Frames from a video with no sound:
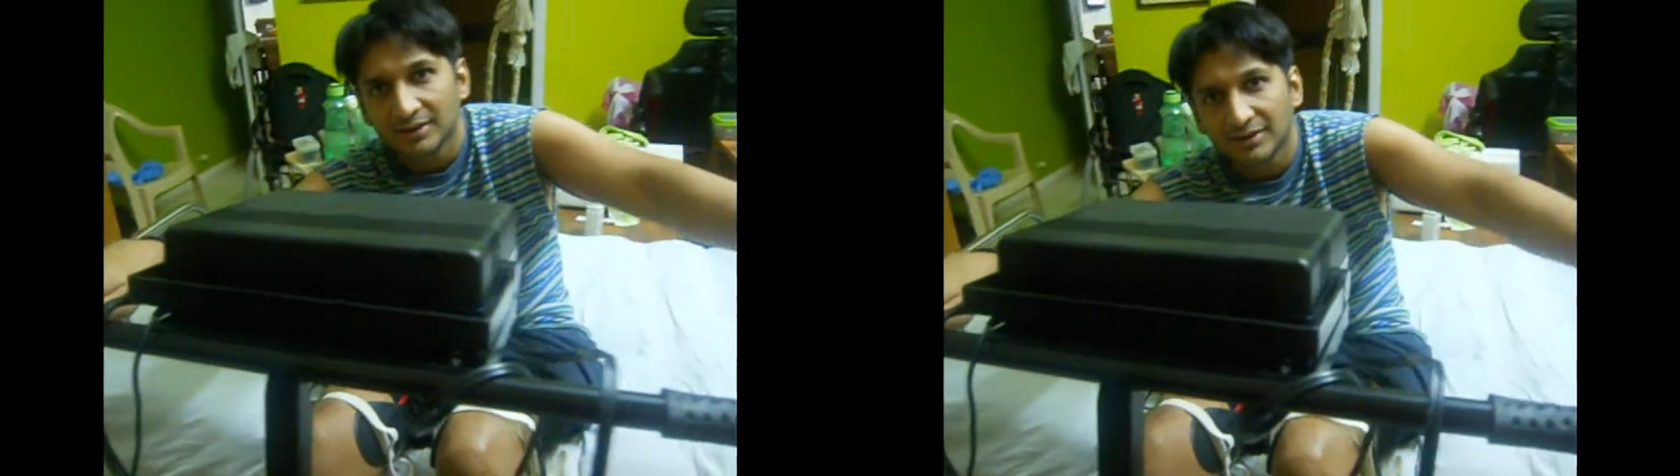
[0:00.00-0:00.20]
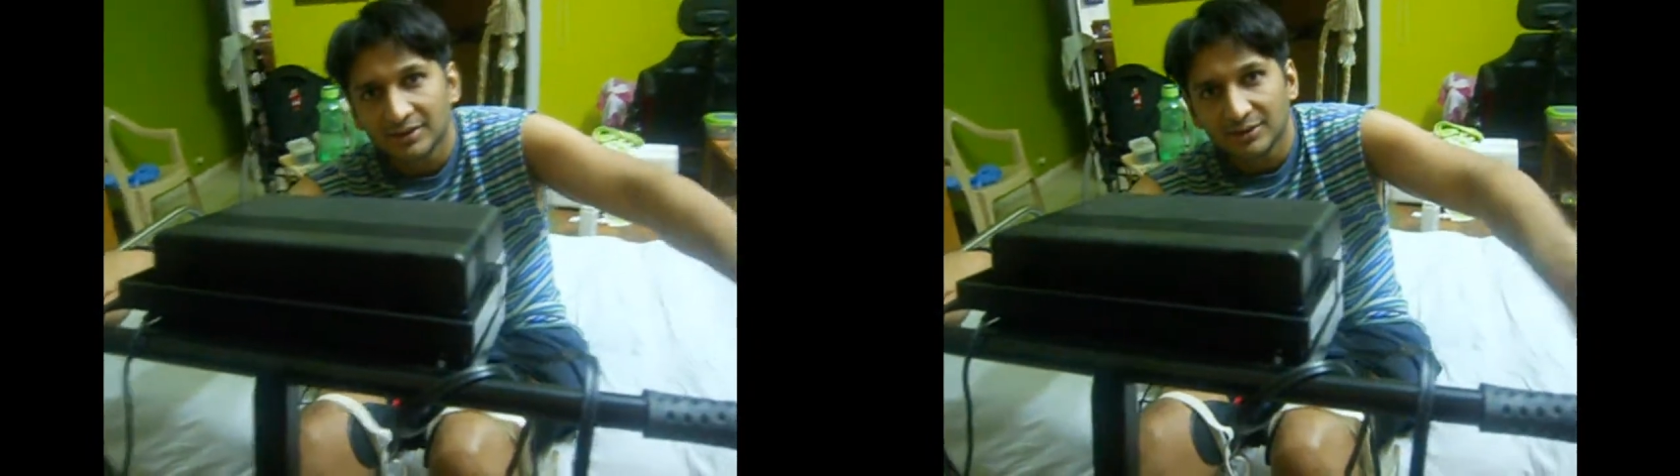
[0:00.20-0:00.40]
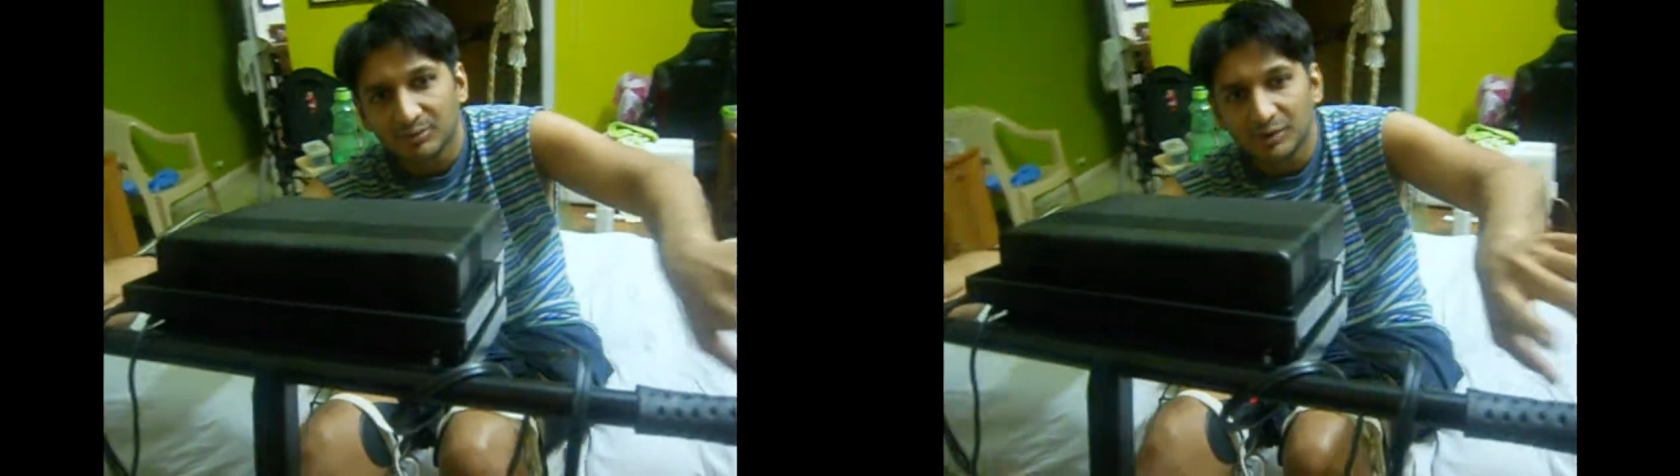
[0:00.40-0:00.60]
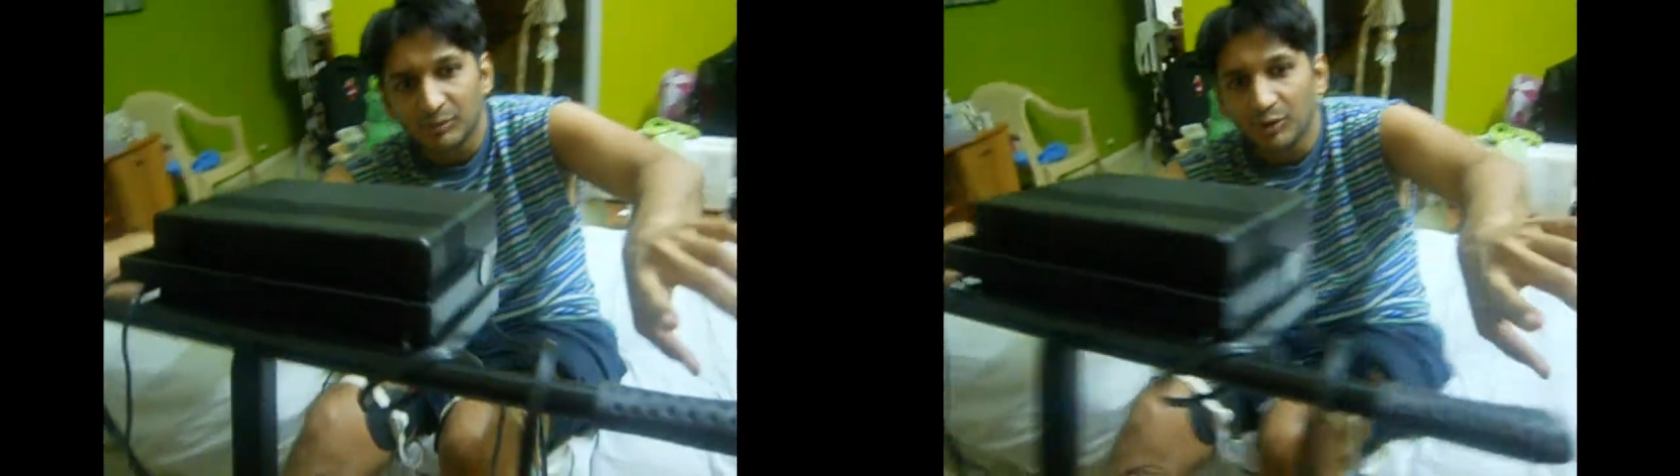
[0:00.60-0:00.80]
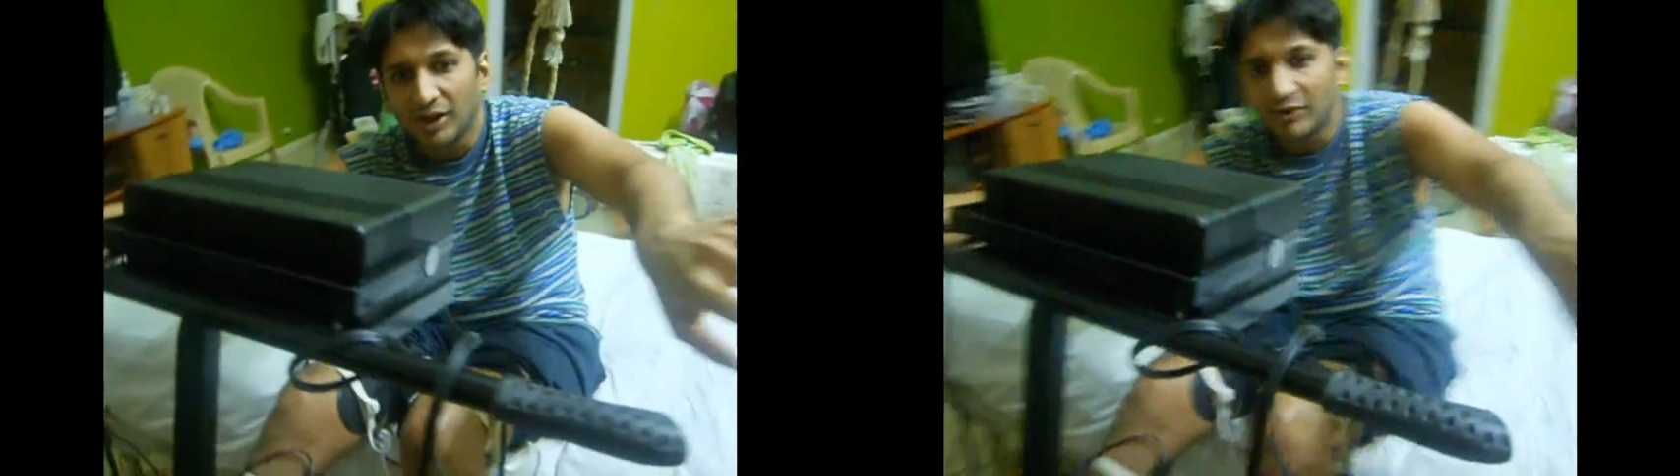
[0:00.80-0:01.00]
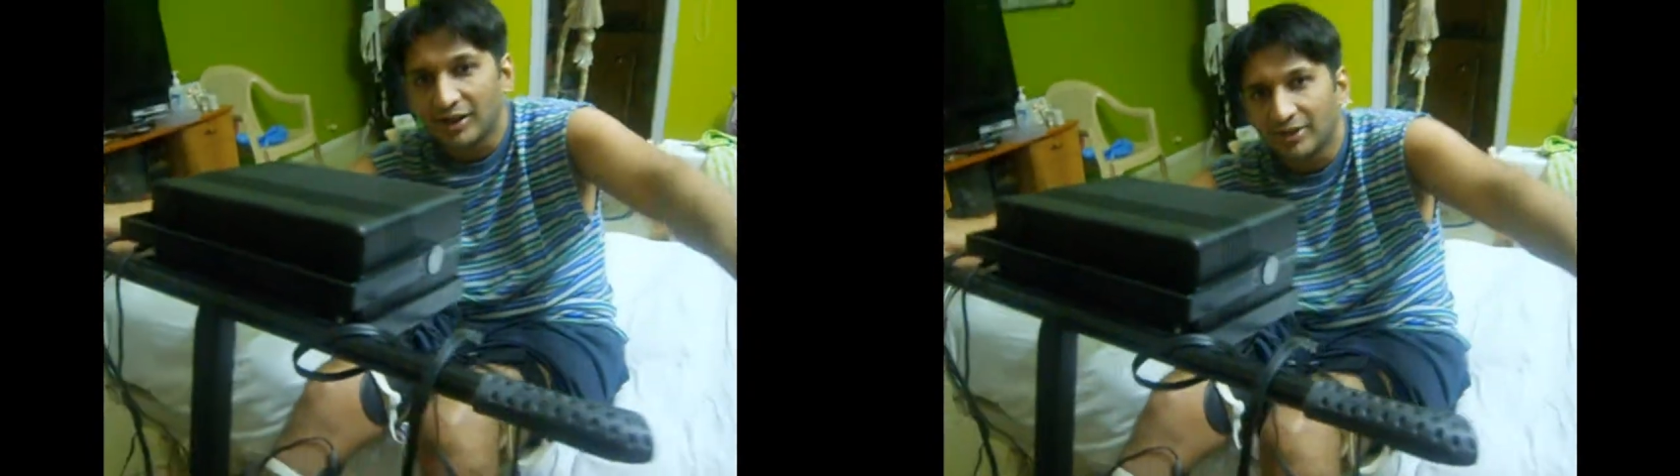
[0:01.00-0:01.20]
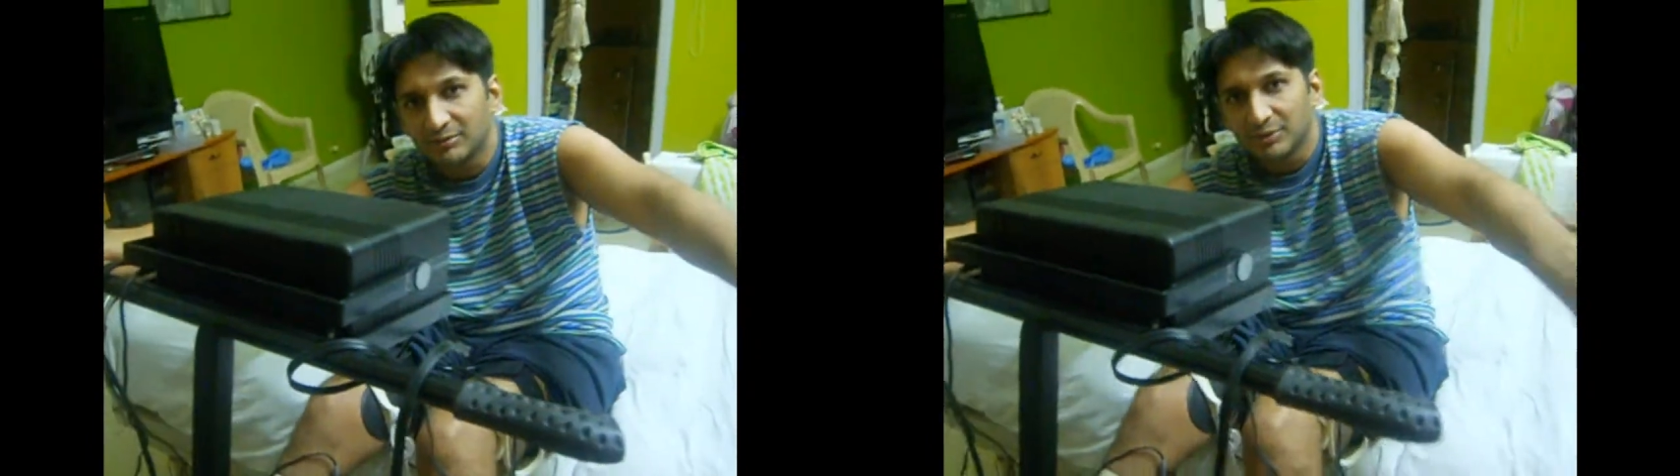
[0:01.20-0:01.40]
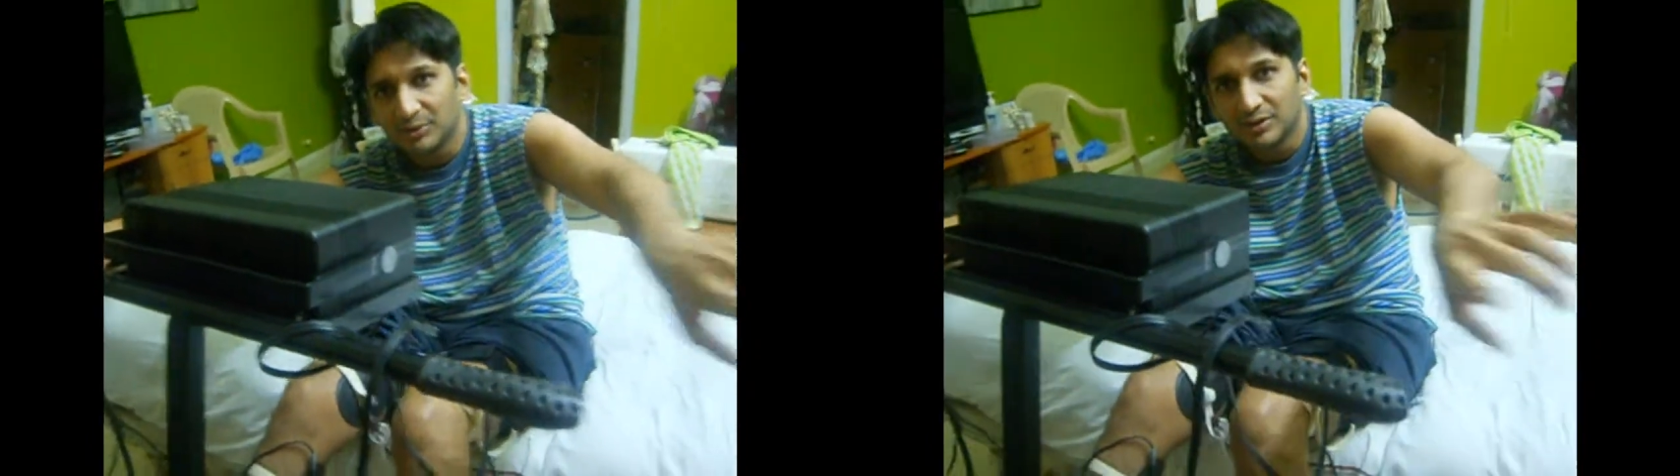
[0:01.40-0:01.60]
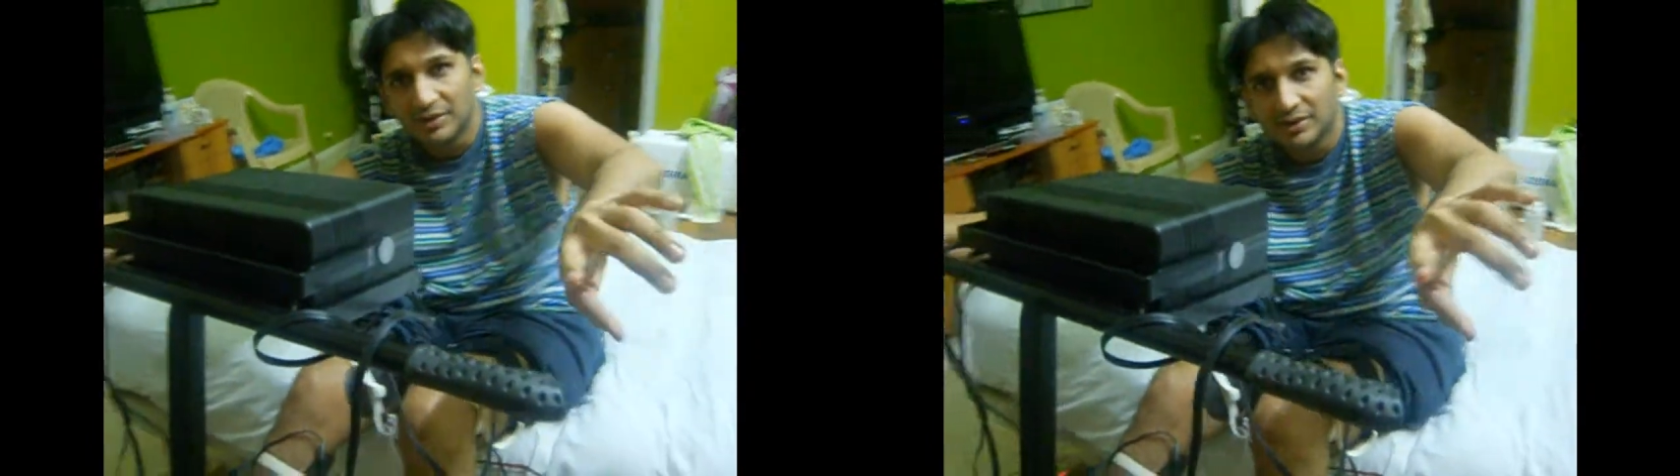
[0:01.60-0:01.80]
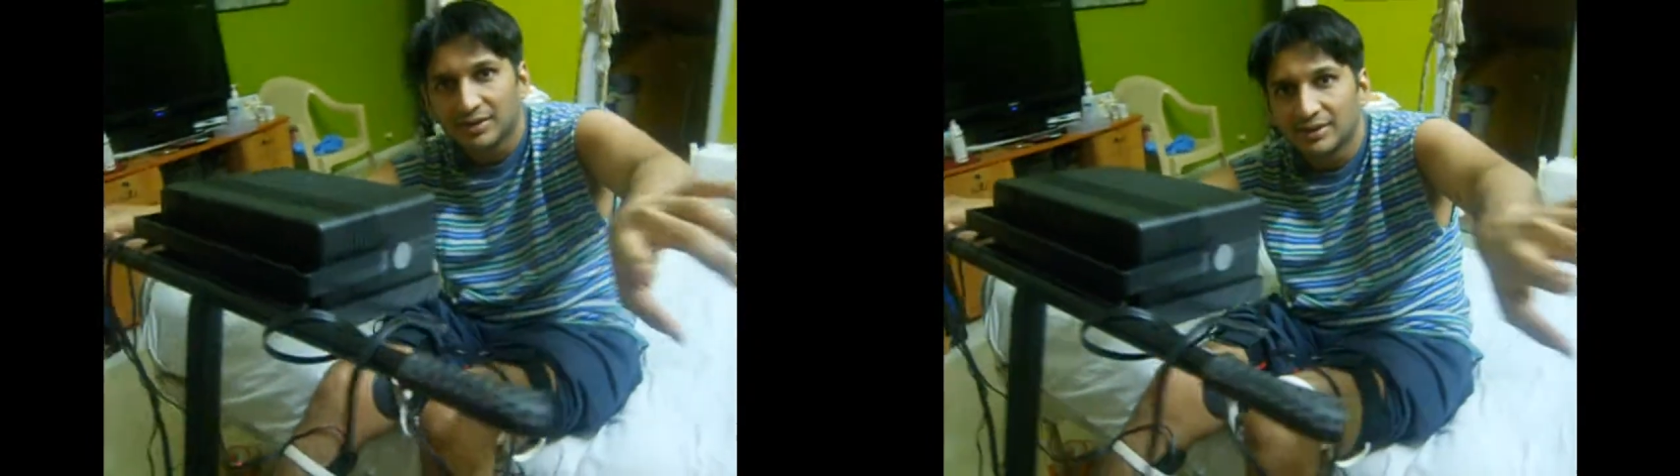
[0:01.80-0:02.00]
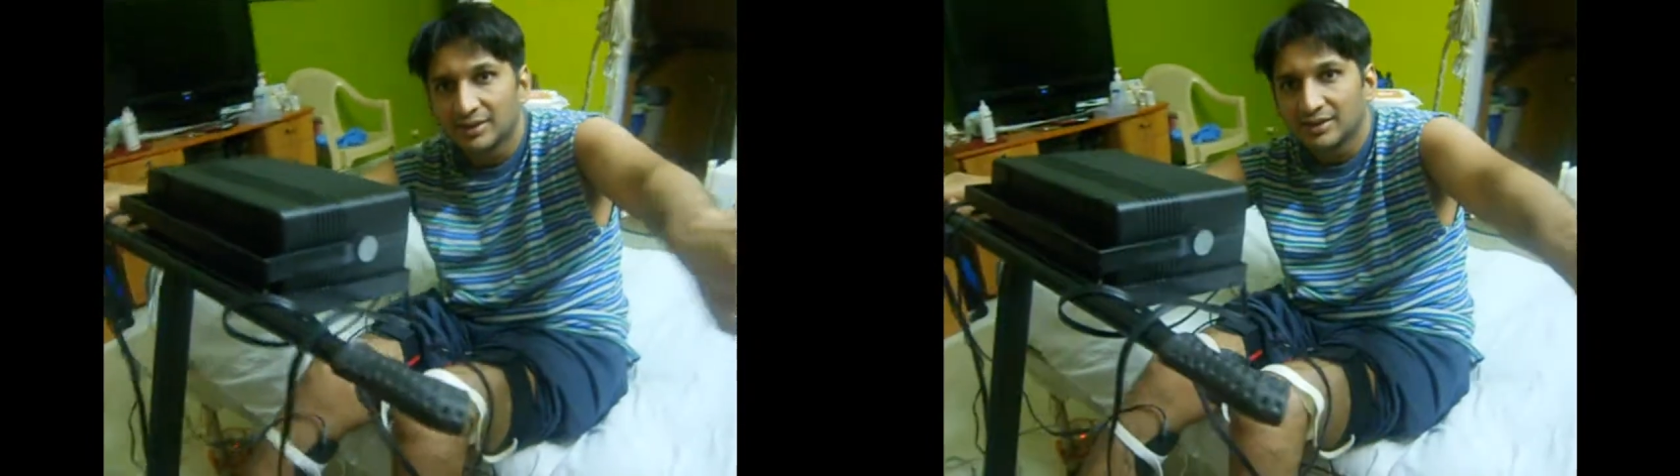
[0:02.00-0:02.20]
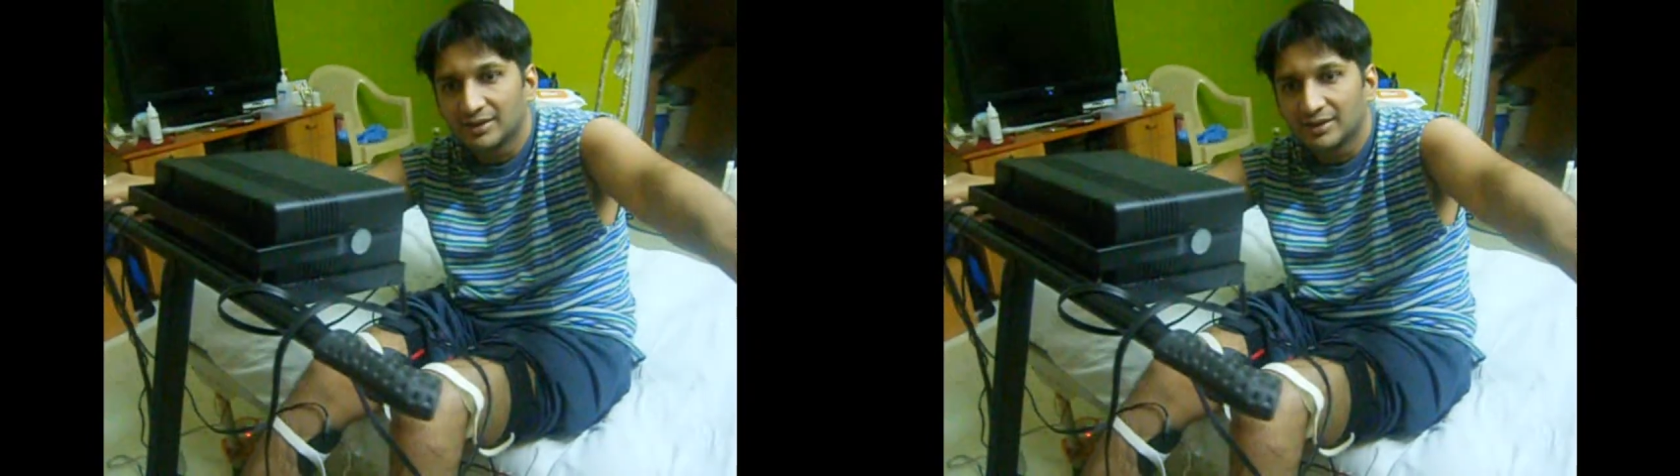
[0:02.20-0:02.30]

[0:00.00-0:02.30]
neurological problems.